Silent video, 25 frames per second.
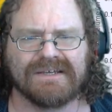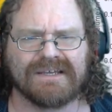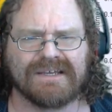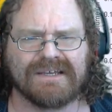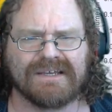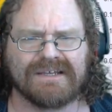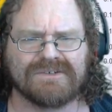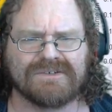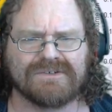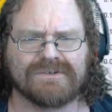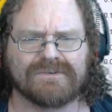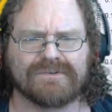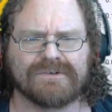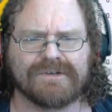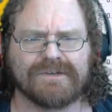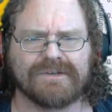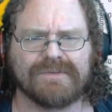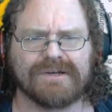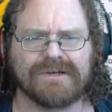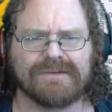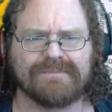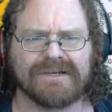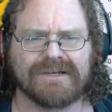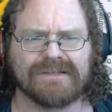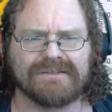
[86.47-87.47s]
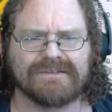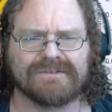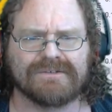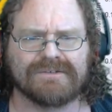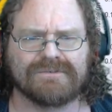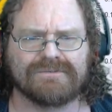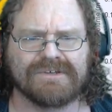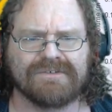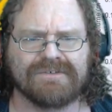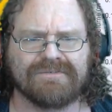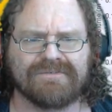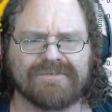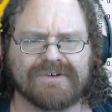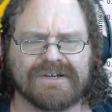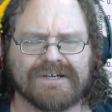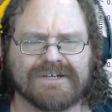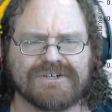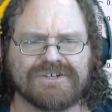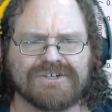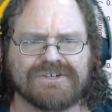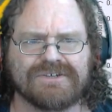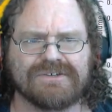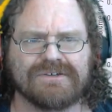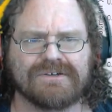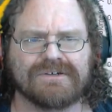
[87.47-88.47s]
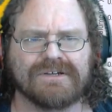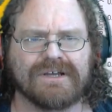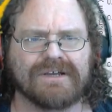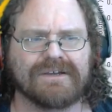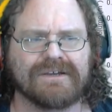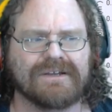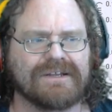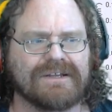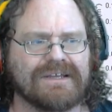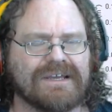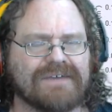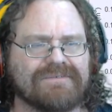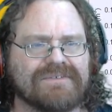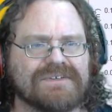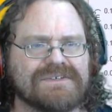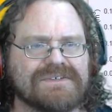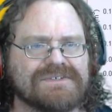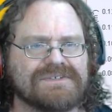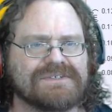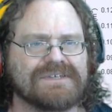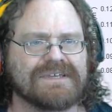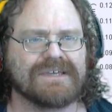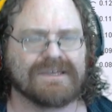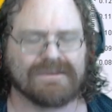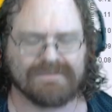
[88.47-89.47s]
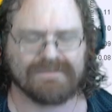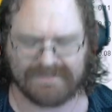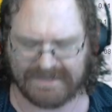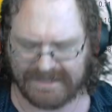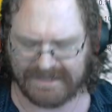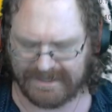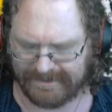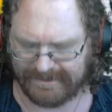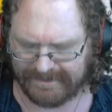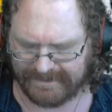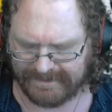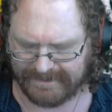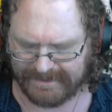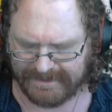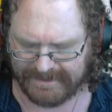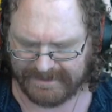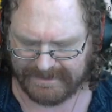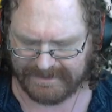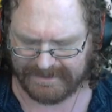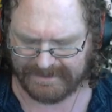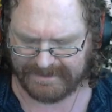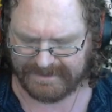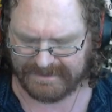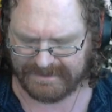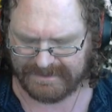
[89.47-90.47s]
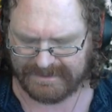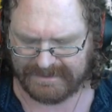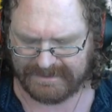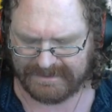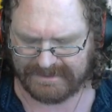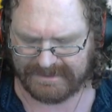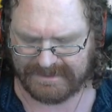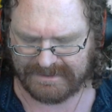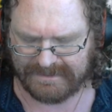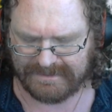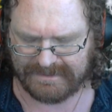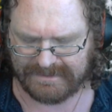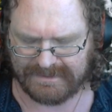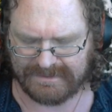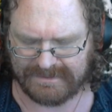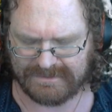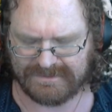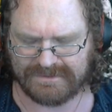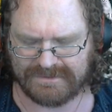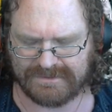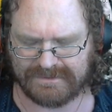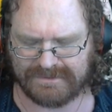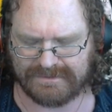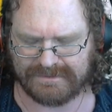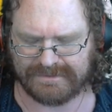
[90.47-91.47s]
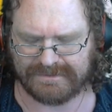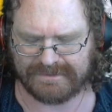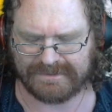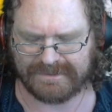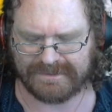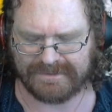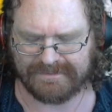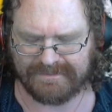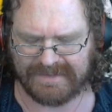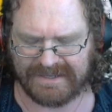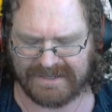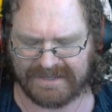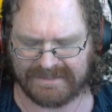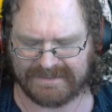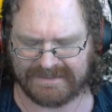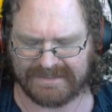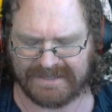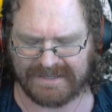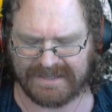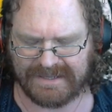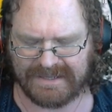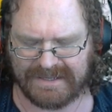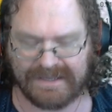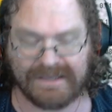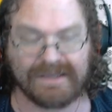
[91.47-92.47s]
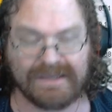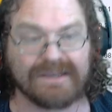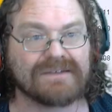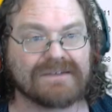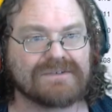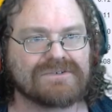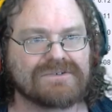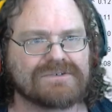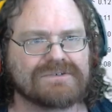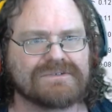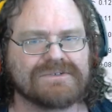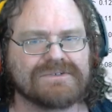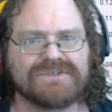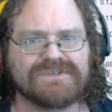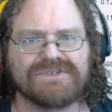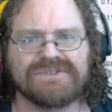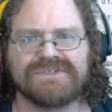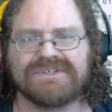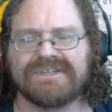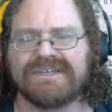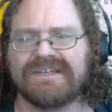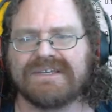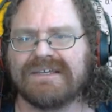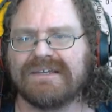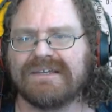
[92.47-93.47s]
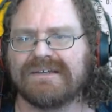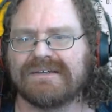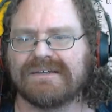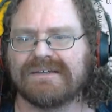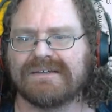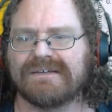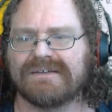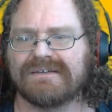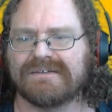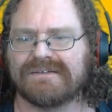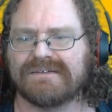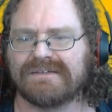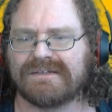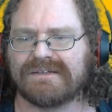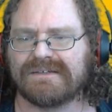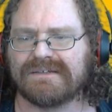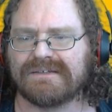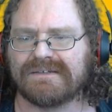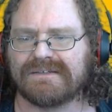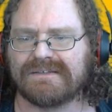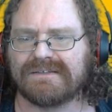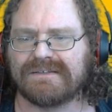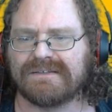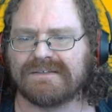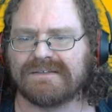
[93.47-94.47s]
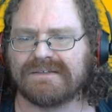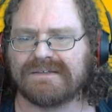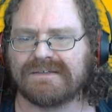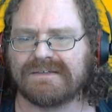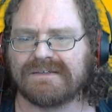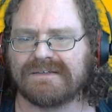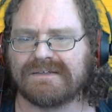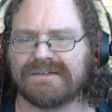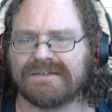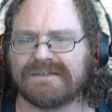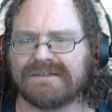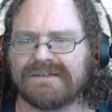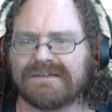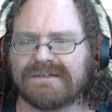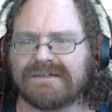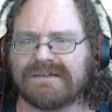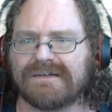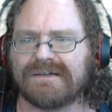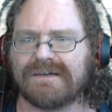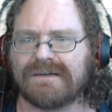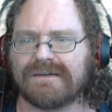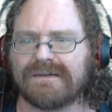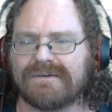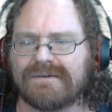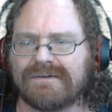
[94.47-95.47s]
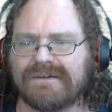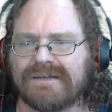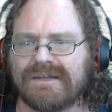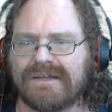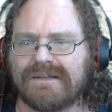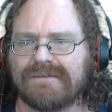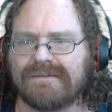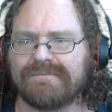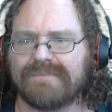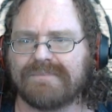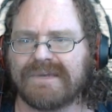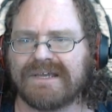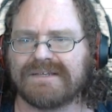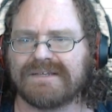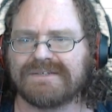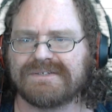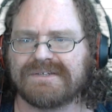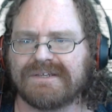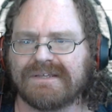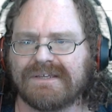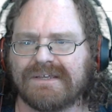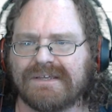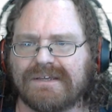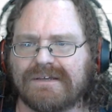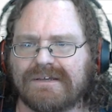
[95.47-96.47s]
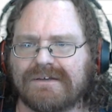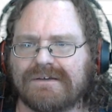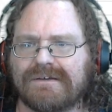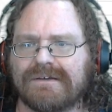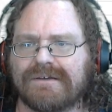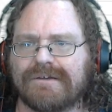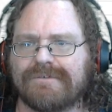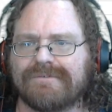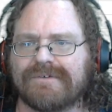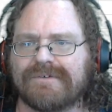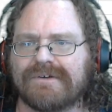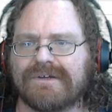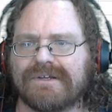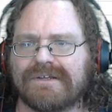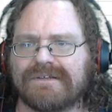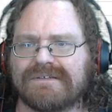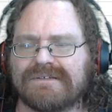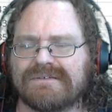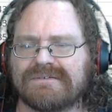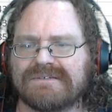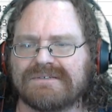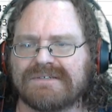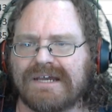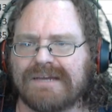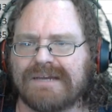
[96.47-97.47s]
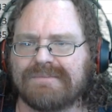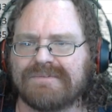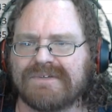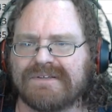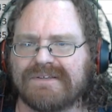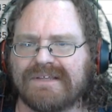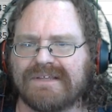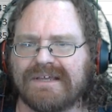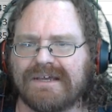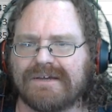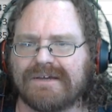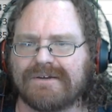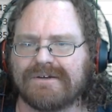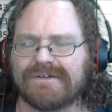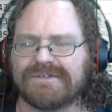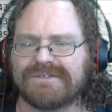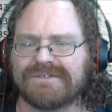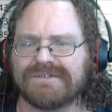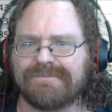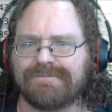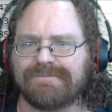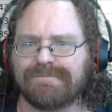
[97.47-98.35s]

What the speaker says: And don't worry about my little refresh. You're not going to have the same error. Now Command A, Control C, and then go ahead and paste it here, and I've already typed in the headers.